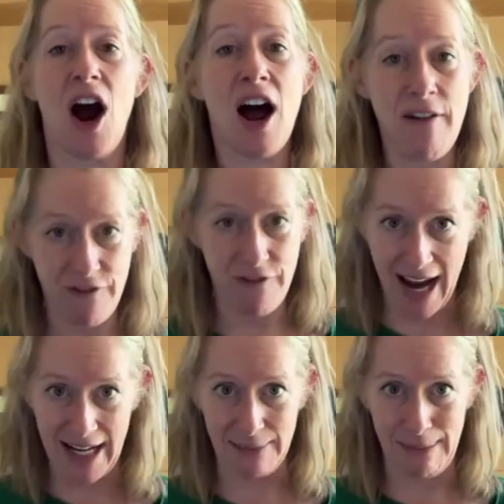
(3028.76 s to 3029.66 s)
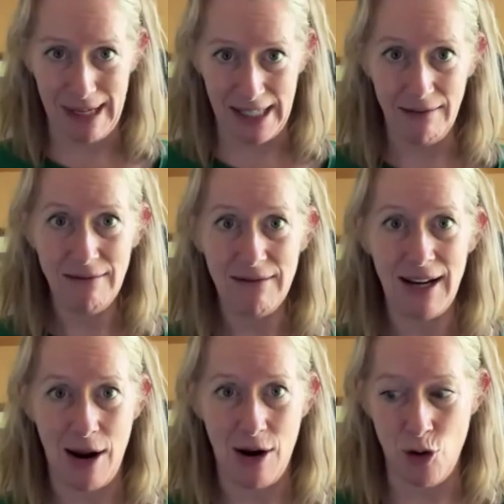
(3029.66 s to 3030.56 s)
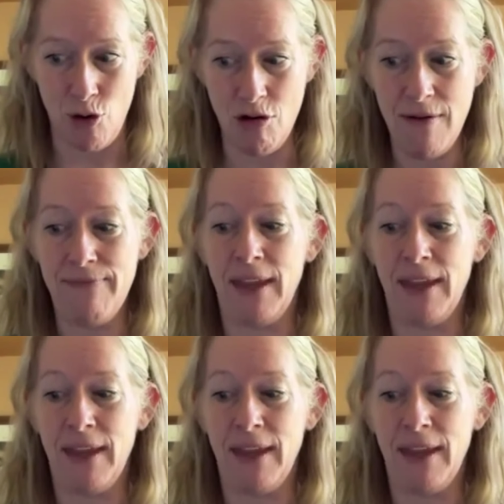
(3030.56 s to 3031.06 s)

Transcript: unfair dismissal law,